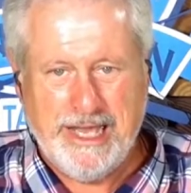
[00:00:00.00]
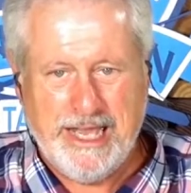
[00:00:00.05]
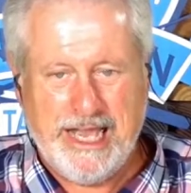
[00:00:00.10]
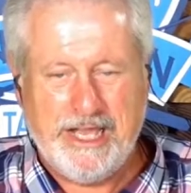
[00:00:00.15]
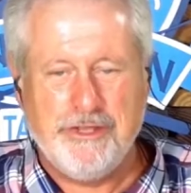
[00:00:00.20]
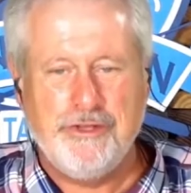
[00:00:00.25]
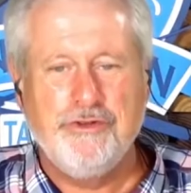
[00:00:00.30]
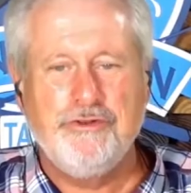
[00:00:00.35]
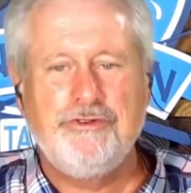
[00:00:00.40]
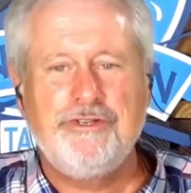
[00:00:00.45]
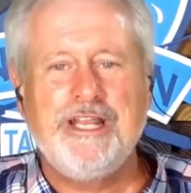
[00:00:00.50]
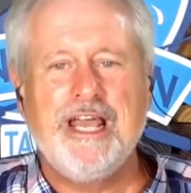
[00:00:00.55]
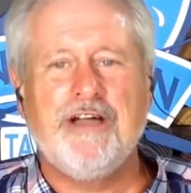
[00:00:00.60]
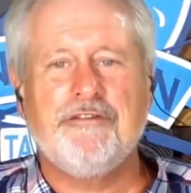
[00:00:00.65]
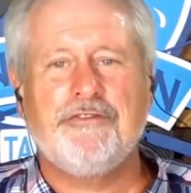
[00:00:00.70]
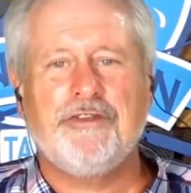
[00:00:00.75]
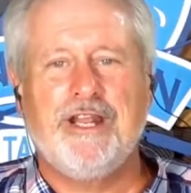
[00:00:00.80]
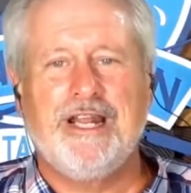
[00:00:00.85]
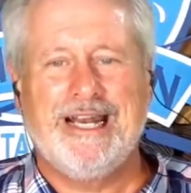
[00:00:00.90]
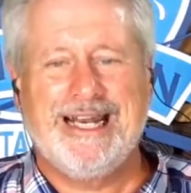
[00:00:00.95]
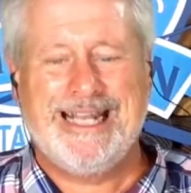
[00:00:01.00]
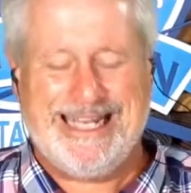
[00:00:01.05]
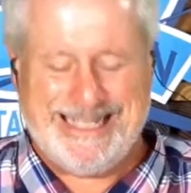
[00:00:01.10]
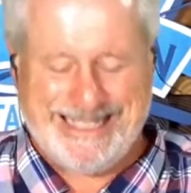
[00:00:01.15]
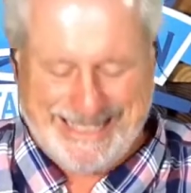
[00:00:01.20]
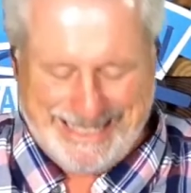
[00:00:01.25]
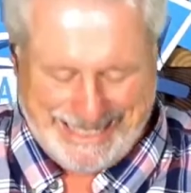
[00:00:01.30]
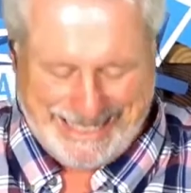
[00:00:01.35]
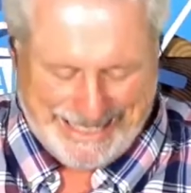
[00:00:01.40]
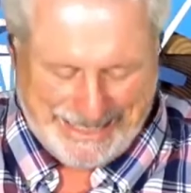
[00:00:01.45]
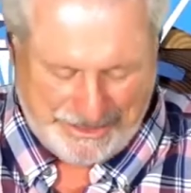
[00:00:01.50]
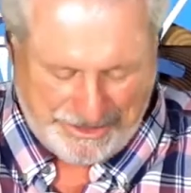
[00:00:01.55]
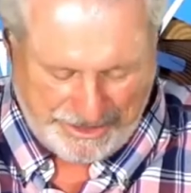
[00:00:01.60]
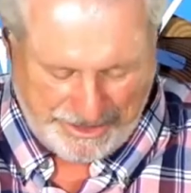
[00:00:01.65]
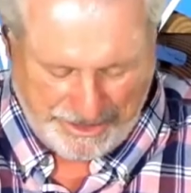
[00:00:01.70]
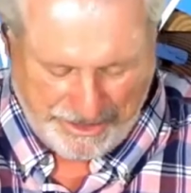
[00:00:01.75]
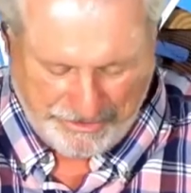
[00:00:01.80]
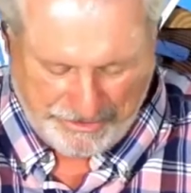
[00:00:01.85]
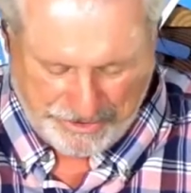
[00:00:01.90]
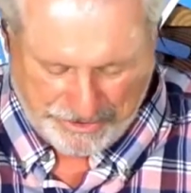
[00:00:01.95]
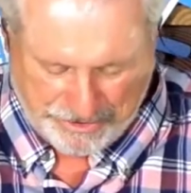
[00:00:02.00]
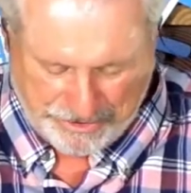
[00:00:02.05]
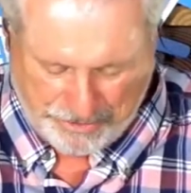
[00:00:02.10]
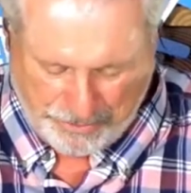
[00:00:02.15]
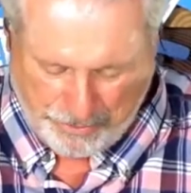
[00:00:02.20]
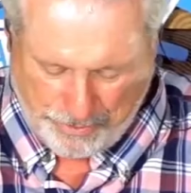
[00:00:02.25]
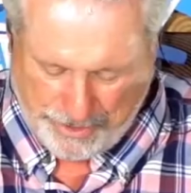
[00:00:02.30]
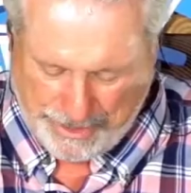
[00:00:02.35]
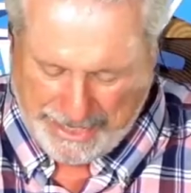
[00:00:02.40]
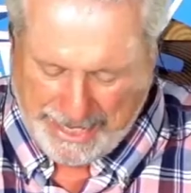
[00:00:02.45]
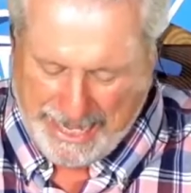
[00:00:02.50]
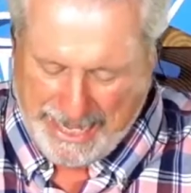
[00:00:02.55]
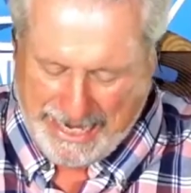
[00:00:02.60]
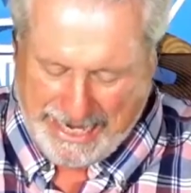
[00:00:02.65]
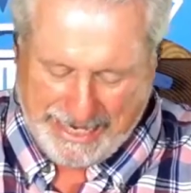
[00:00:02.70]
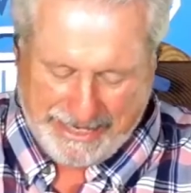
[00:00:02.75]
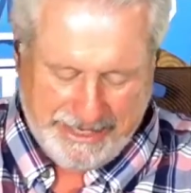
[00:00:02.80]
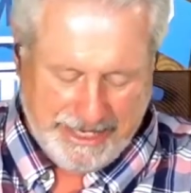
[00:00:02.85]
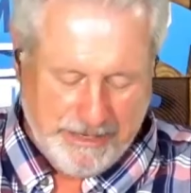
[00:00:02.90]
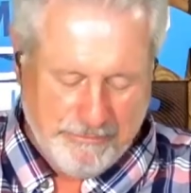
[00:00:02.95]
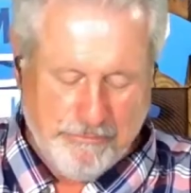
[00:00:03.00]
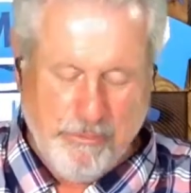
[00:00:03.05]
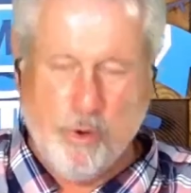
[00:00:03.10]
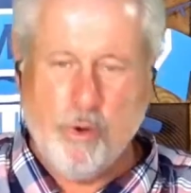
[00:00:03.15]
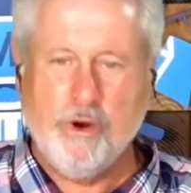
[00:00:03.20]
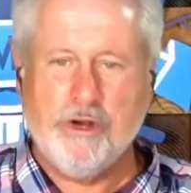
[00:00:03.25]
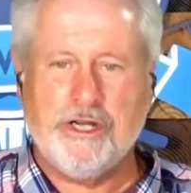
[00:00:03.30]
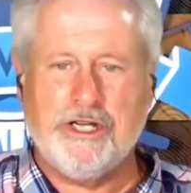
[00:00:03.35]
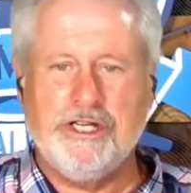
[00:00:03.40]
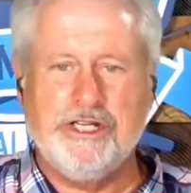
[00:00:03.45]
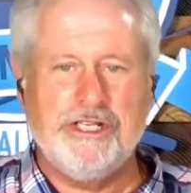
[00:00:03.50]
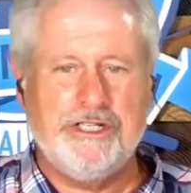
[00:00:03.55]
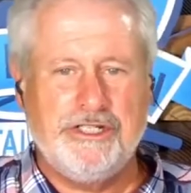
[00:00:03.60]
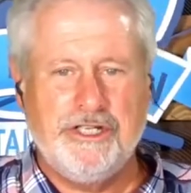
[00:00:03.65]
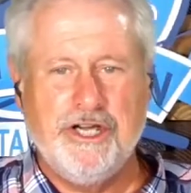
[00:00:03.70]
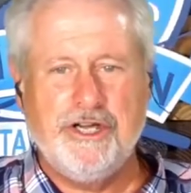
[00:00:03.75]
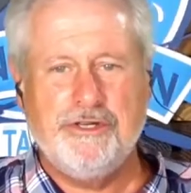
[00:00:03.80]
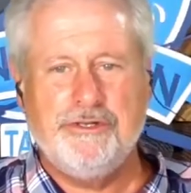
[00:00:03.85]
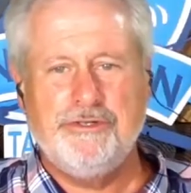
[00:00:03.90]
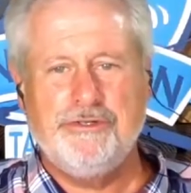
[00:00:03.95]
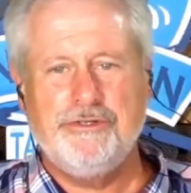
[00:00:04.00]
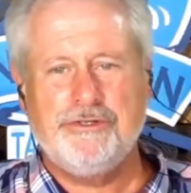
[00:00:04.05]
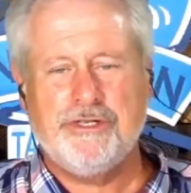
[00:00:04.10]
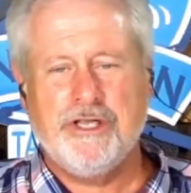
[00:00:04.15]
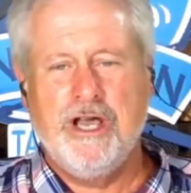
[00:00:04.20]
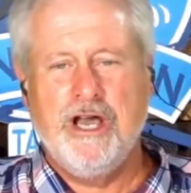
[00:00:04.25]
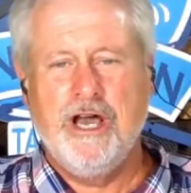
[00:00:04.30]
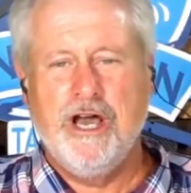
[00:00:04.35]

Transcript: And you definitely need to hear this story. And then more good news.